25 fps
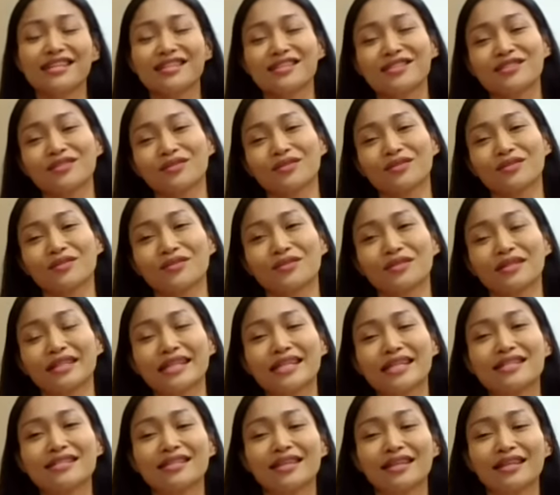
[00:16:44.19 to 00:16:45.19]
So
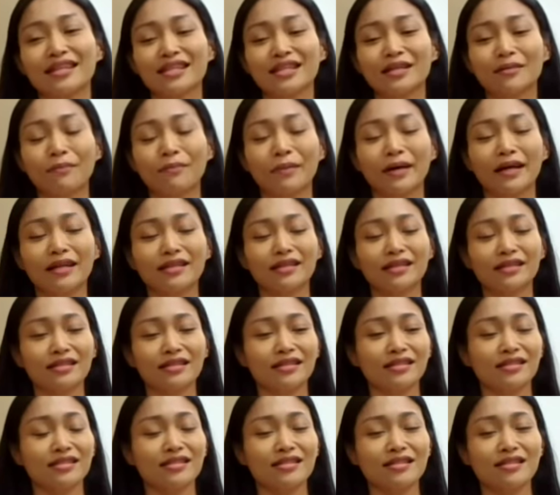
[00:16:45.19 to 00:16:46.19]
they study the
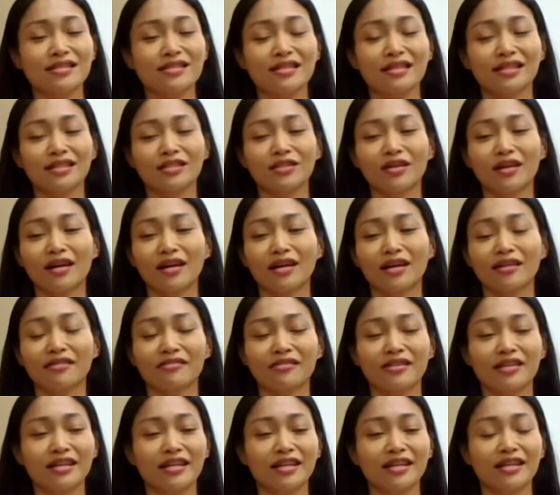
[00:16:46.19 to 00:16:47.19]
patterns and your heart
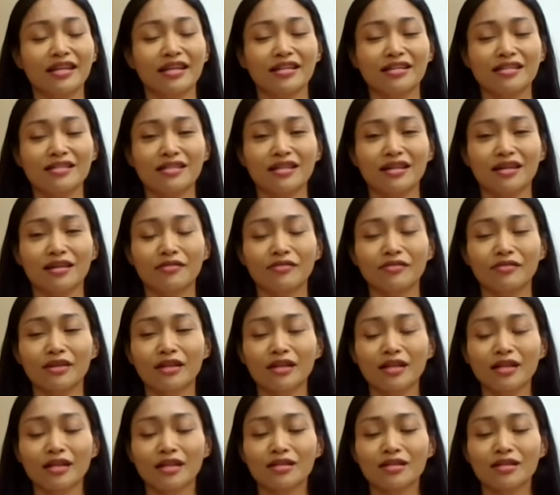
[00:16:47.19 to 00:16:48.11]
rate and stuff.